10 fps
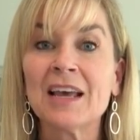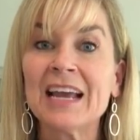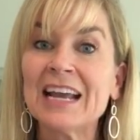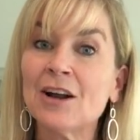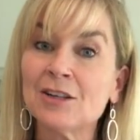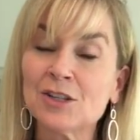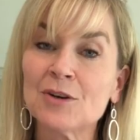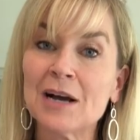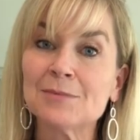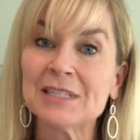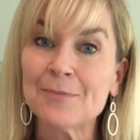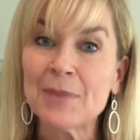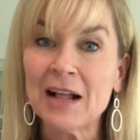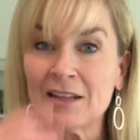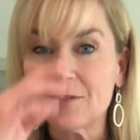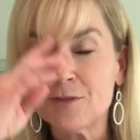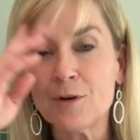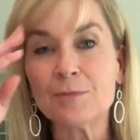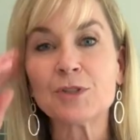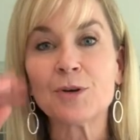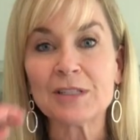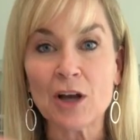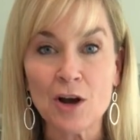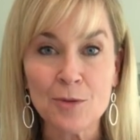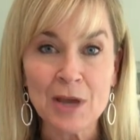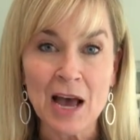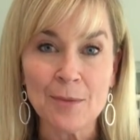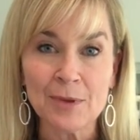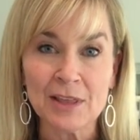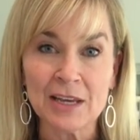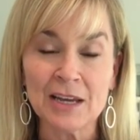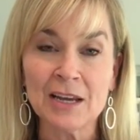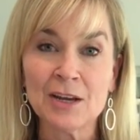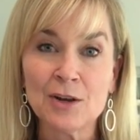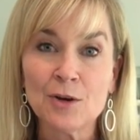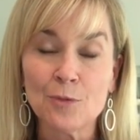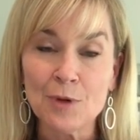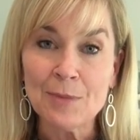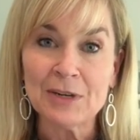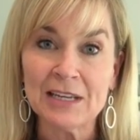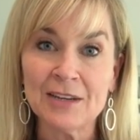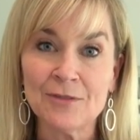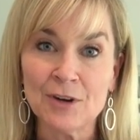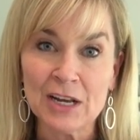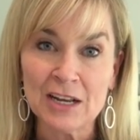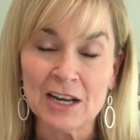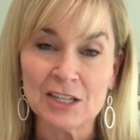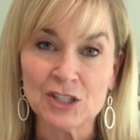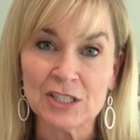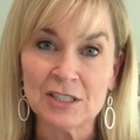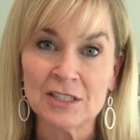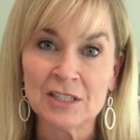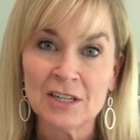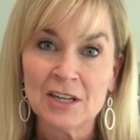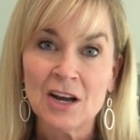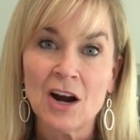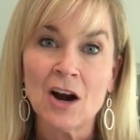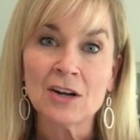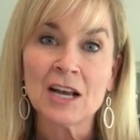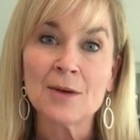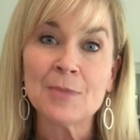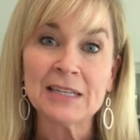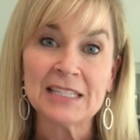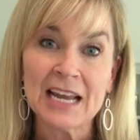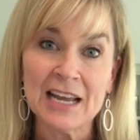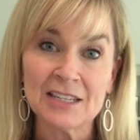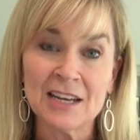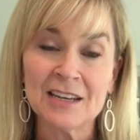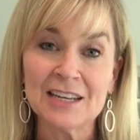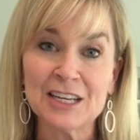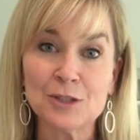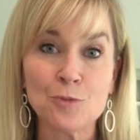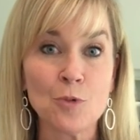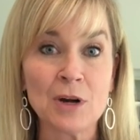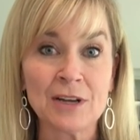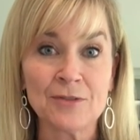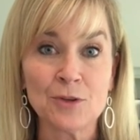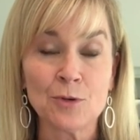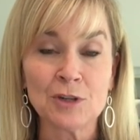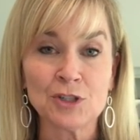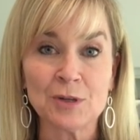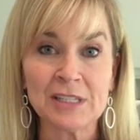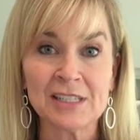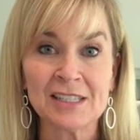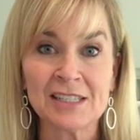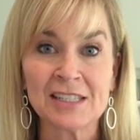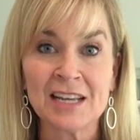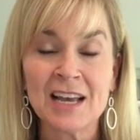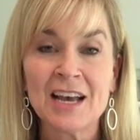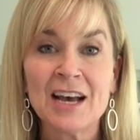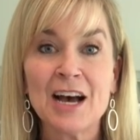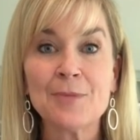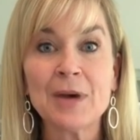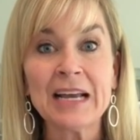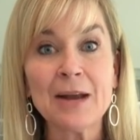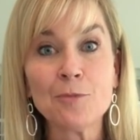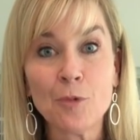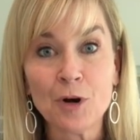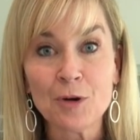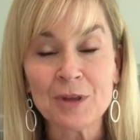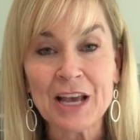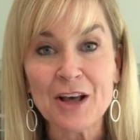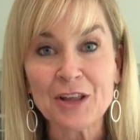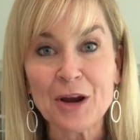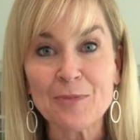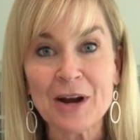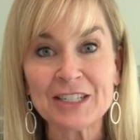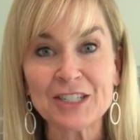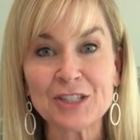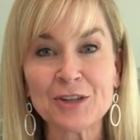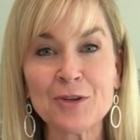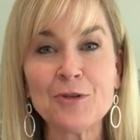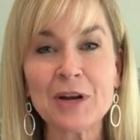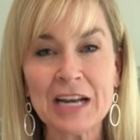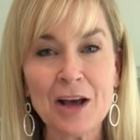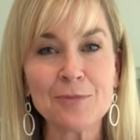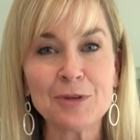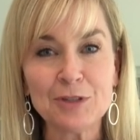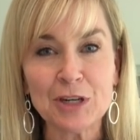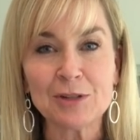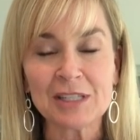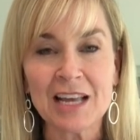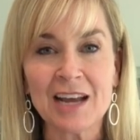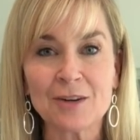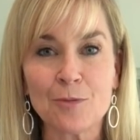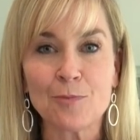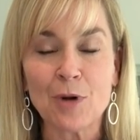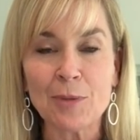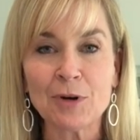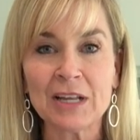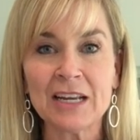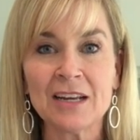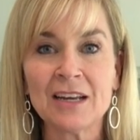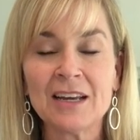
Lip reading: It also comes in a pellet form, so as a homeopathy remedy for concussion, Arnica montana is one of your choices. Again, work with a healthcare practitioner who can help you dose that properly,